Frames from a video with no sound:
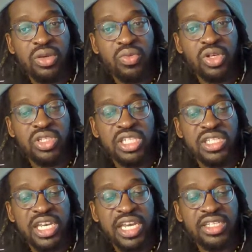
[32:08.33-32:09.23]
was, he
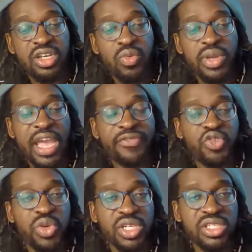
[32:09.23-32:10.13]
said, we have
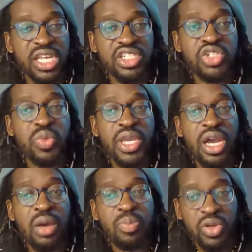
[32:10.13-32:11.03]
to accentuate
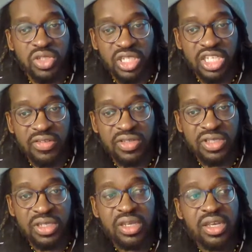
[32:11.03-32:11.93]
our
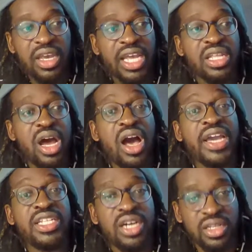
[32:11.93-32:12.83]
positives and
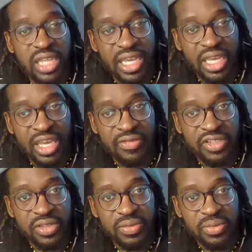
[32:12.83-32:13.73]
hide our
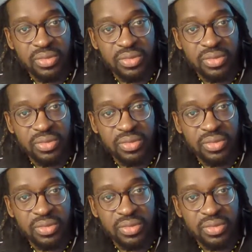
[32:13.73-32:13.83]
negatives.